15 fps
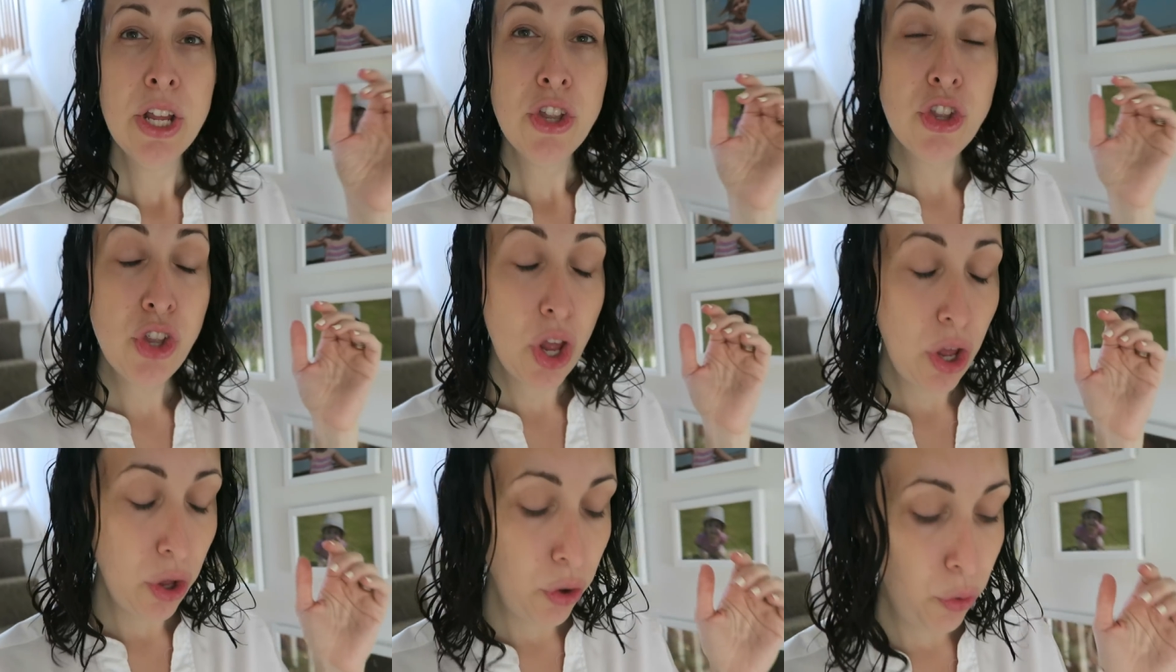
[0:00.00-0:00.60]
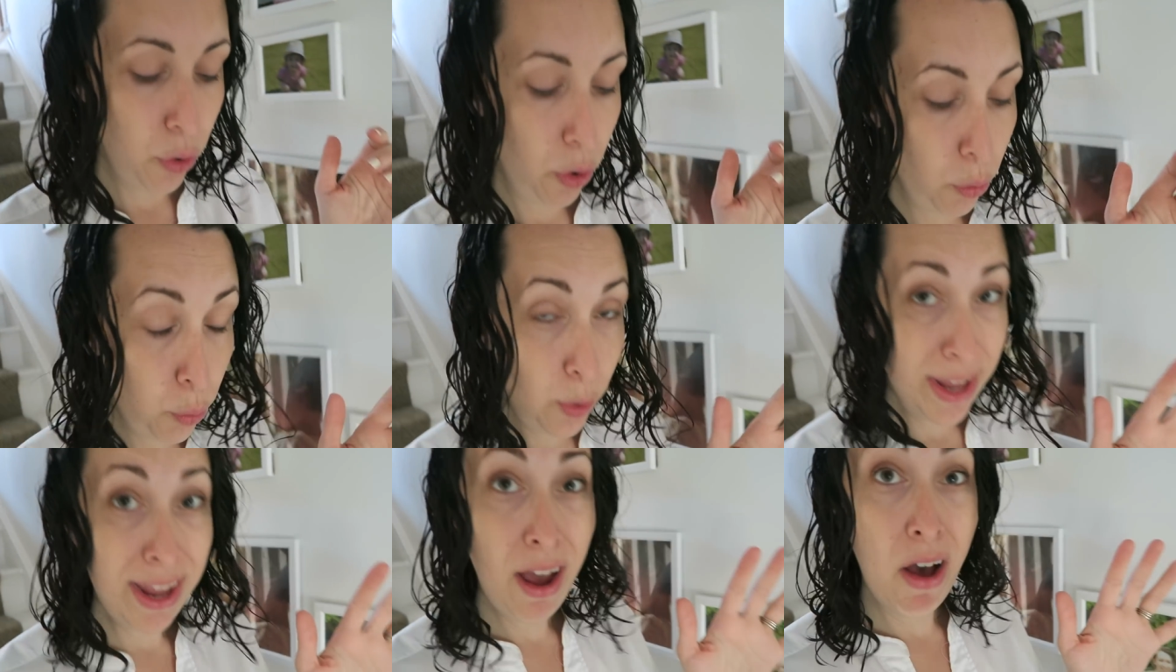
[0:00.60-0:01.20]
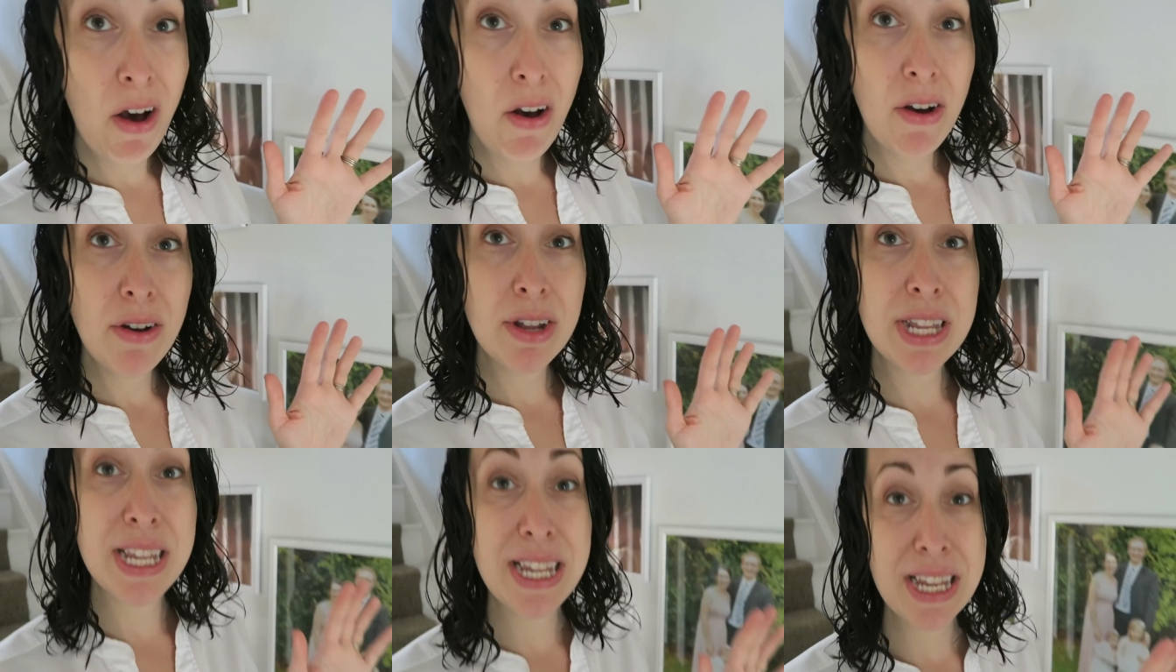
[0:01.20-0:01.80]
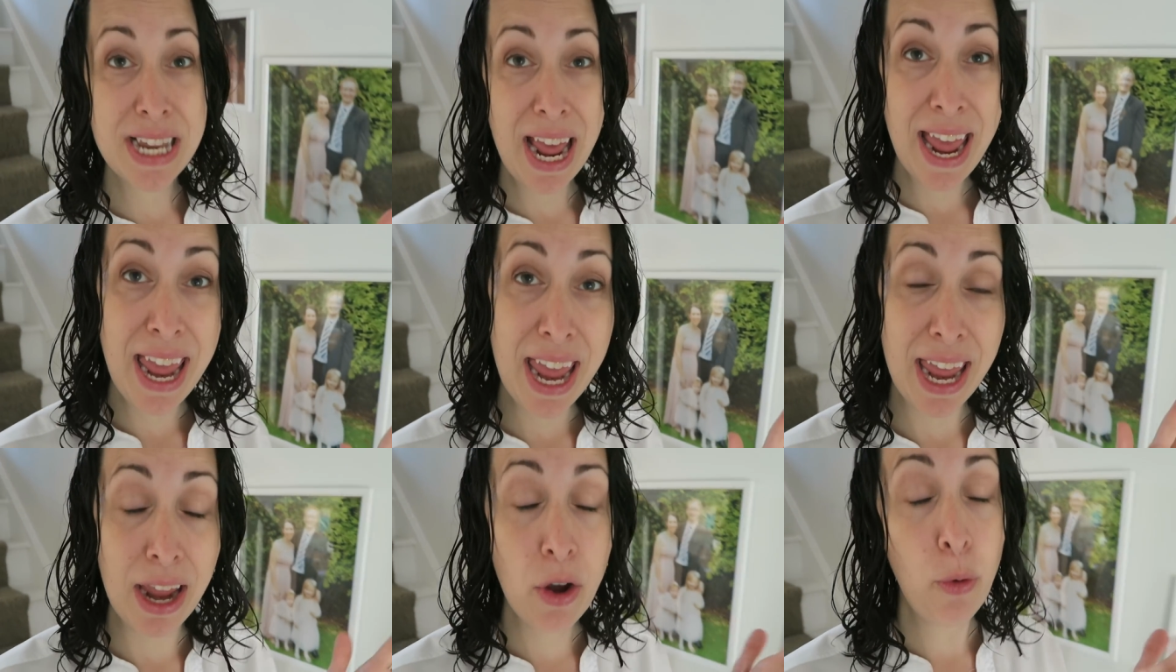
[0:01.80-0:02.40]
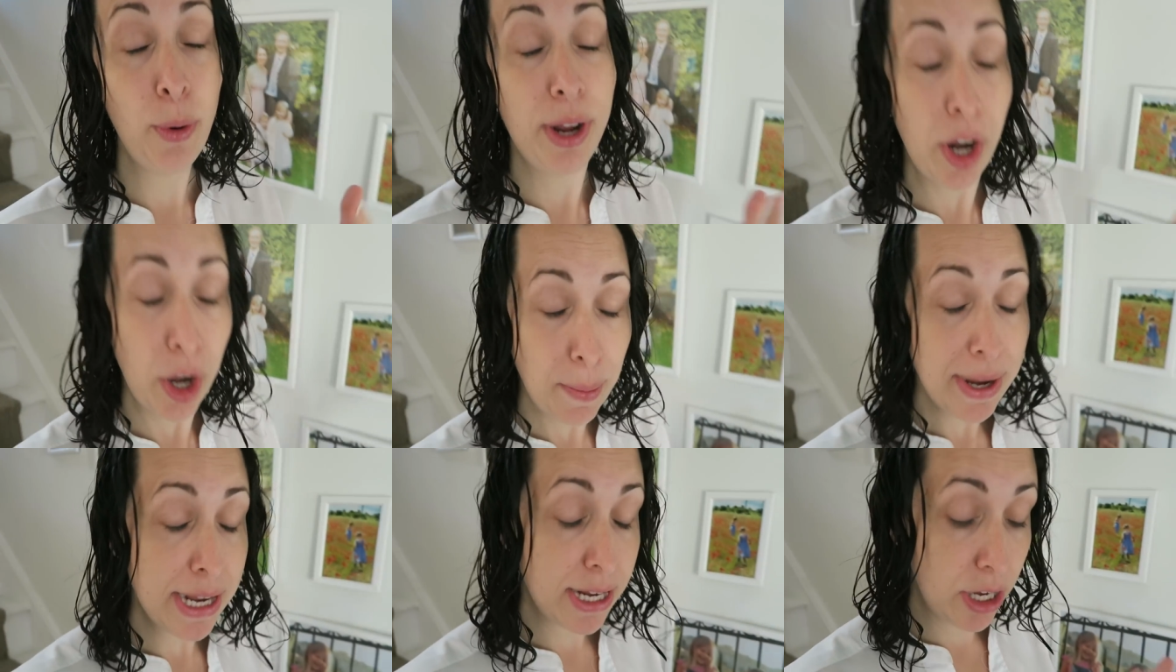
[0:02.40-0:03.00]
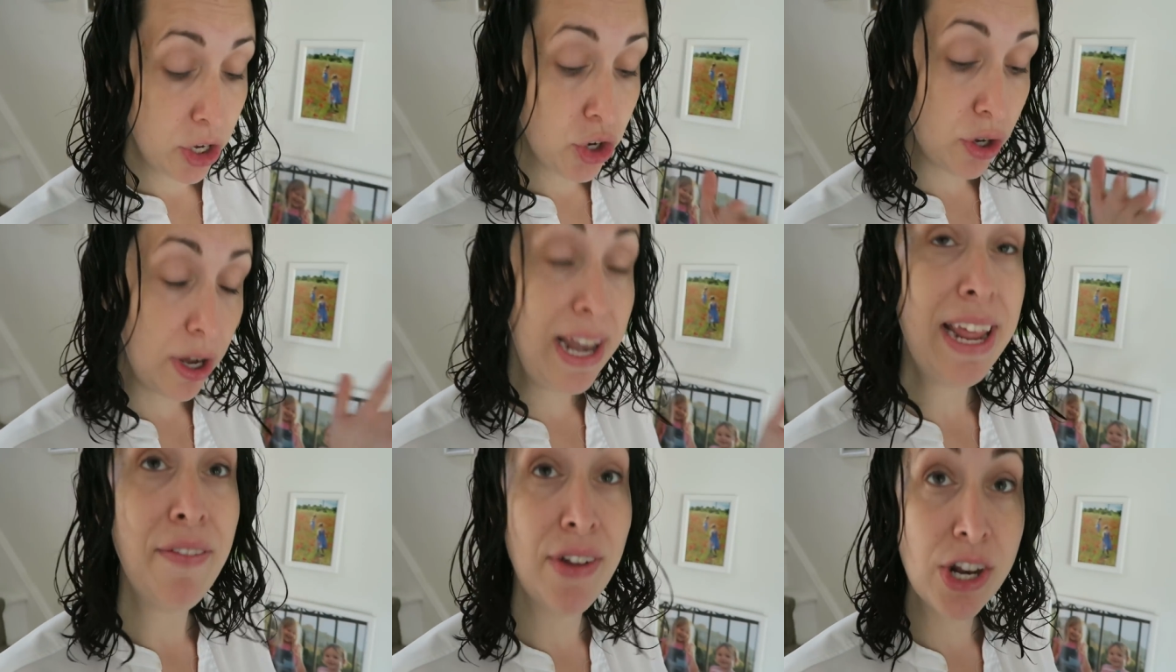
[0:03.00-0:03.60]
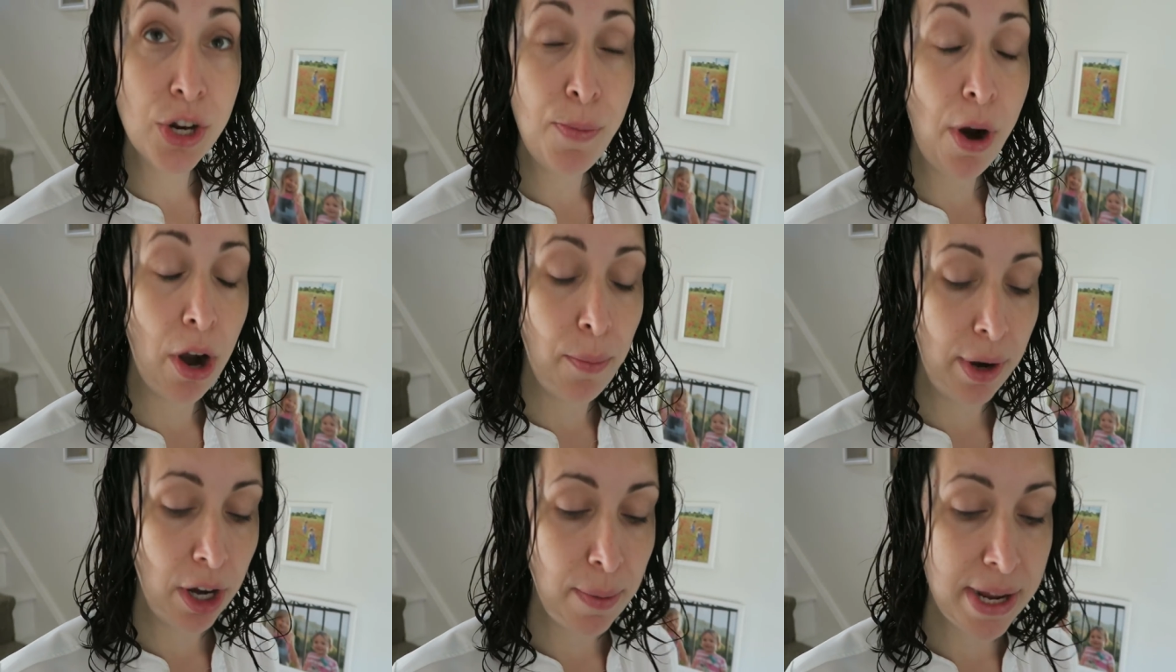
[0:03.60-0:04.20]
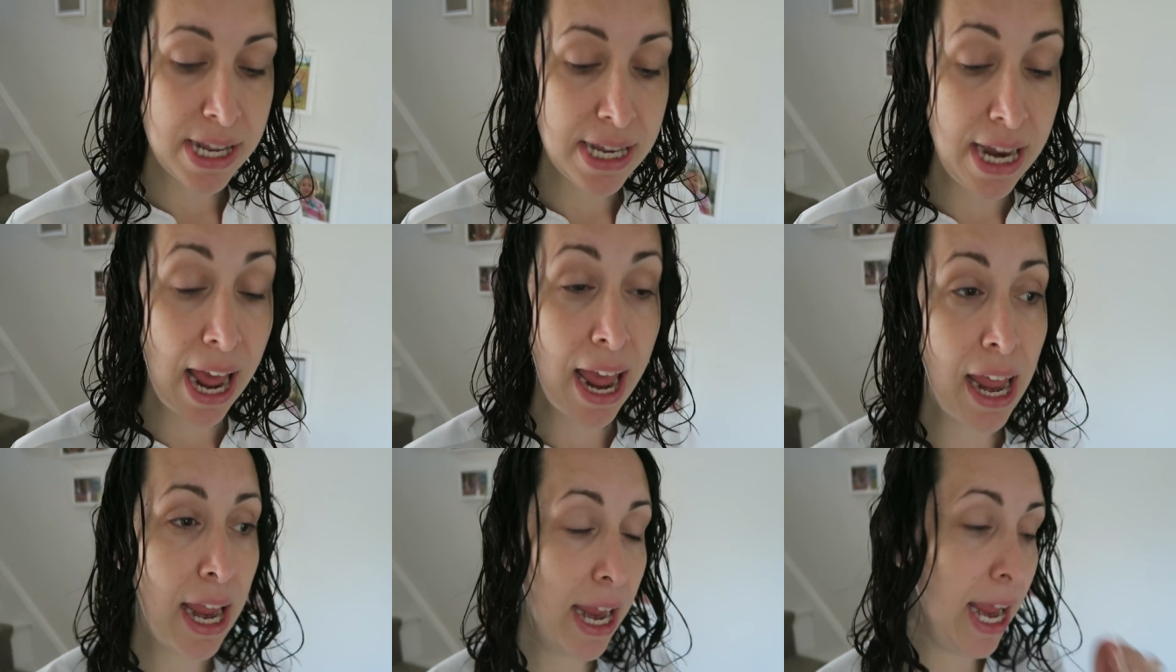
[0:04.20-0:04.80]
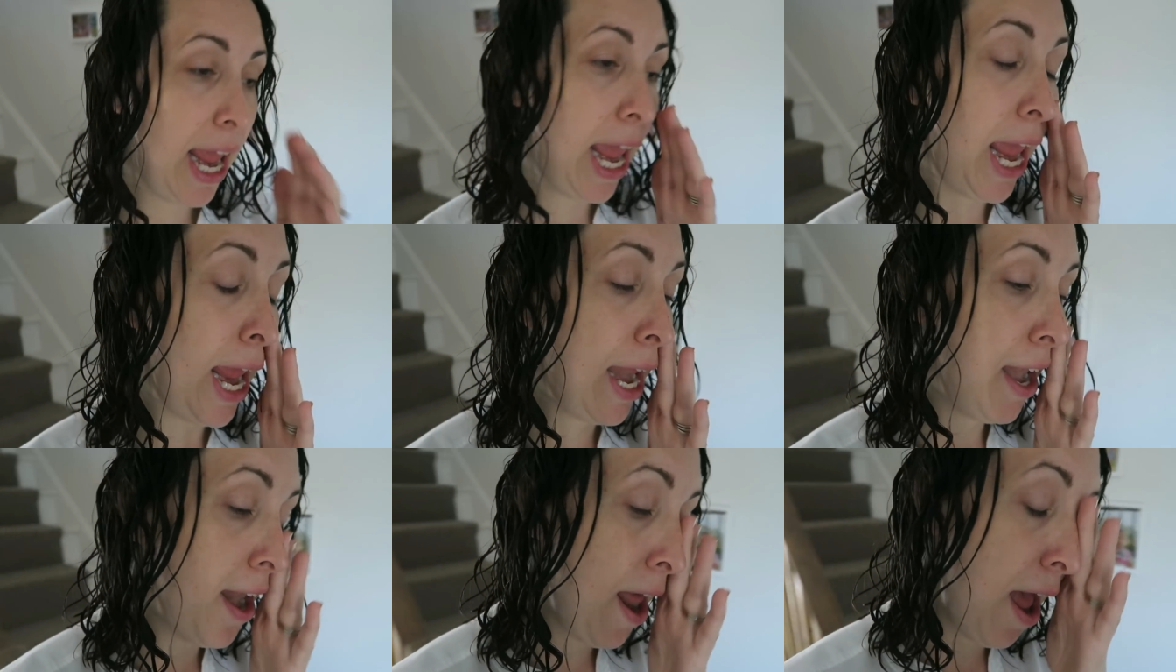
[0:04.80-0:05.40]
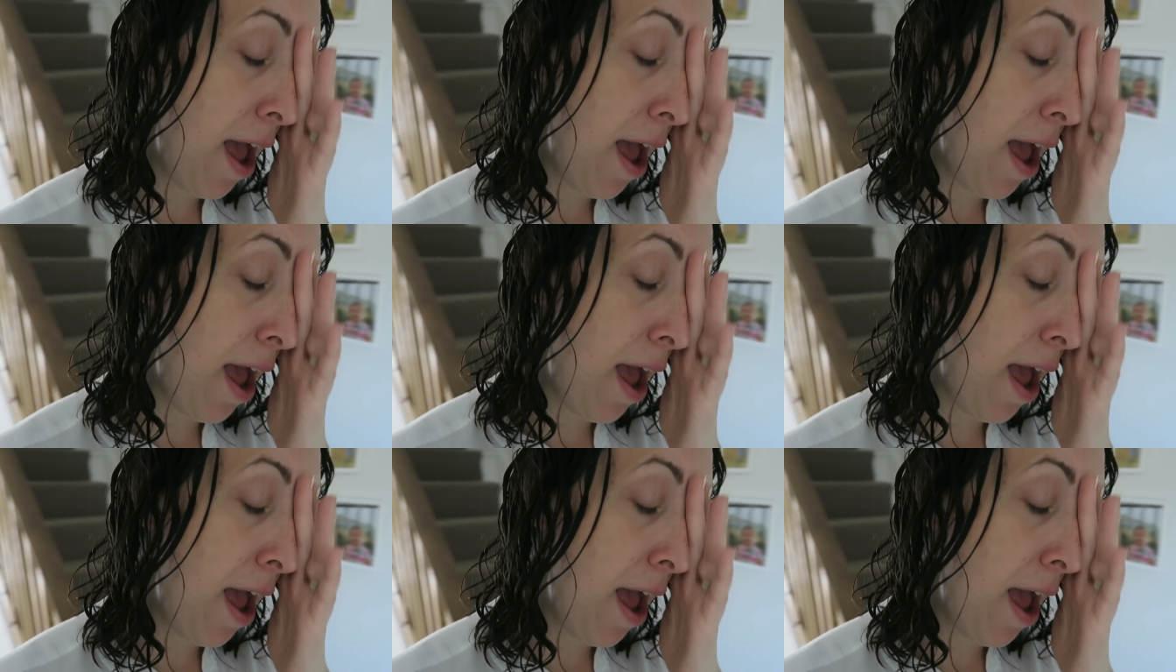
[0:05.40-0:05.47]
So we are staying, or we're going to be leaving tomorrow, and we're going to be staying in